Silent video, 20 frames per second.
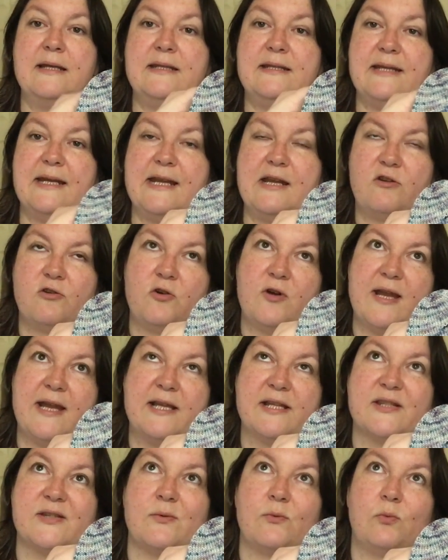
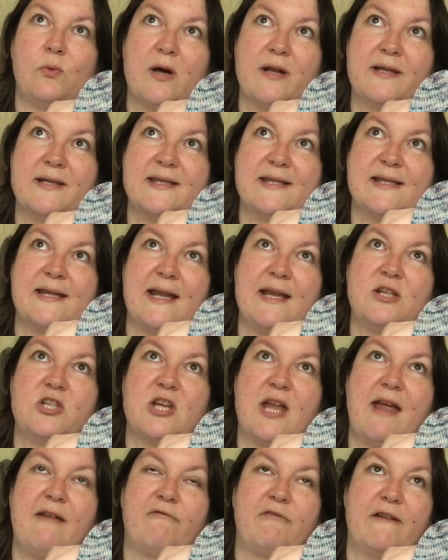decrease 1 stitch
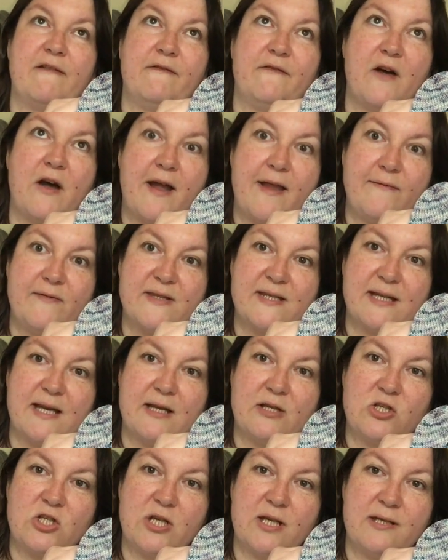every 5
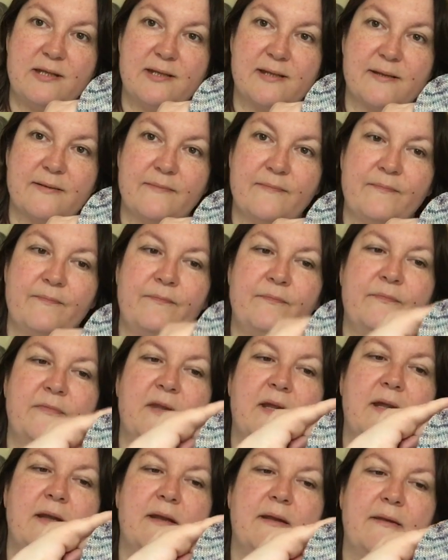stitches,
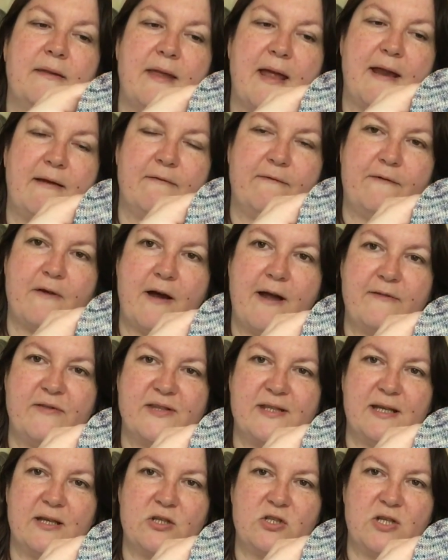then 5
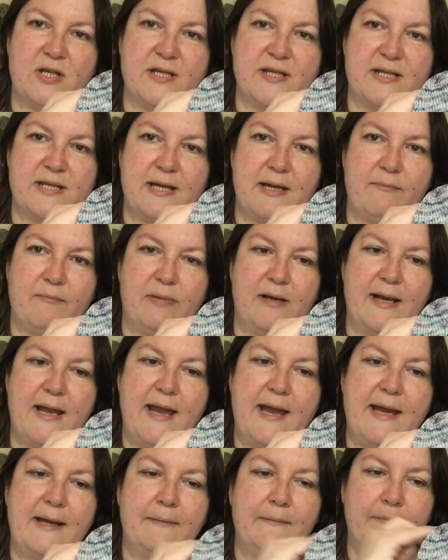stitches knit
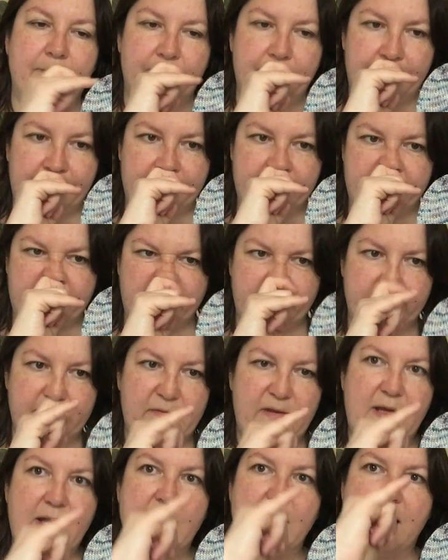plain,
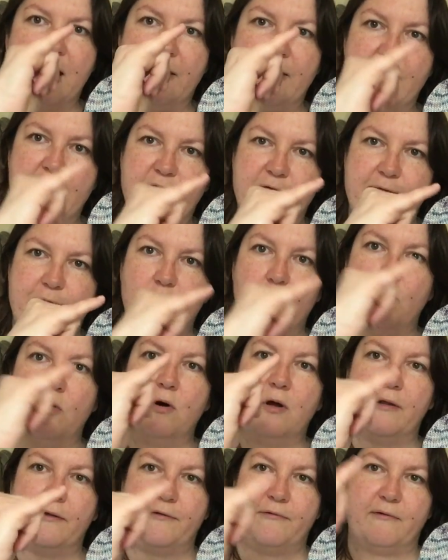and then
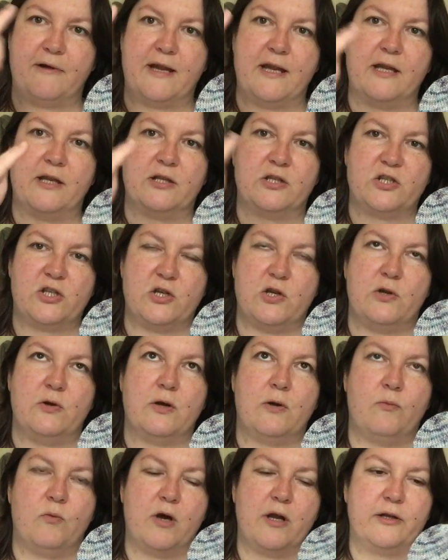4 and 3 and 2
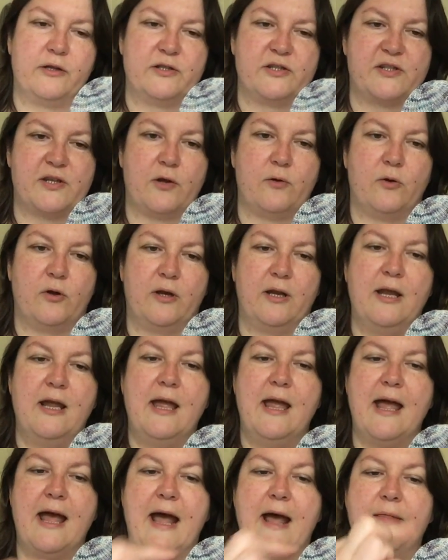and 1 and so on,
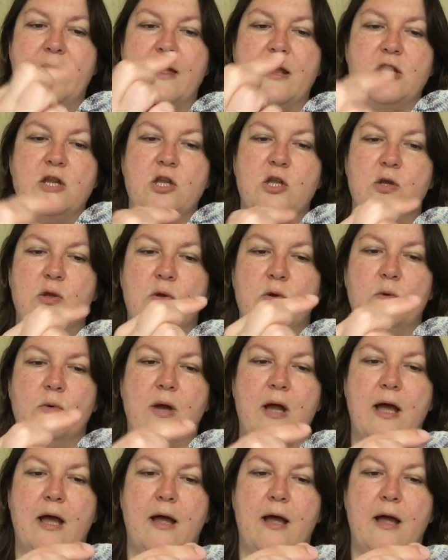and then you